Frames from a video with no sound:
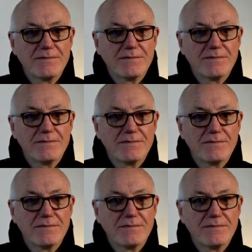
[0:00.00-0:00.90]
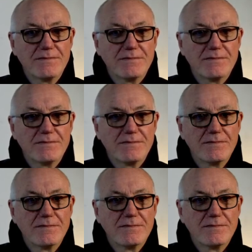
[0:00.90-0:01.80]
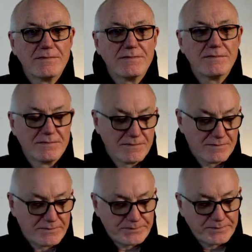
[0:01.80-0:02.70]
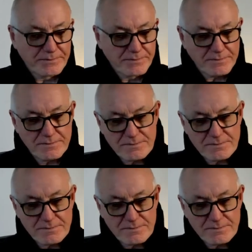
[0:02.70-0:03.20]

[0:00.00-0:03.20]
(not speaking)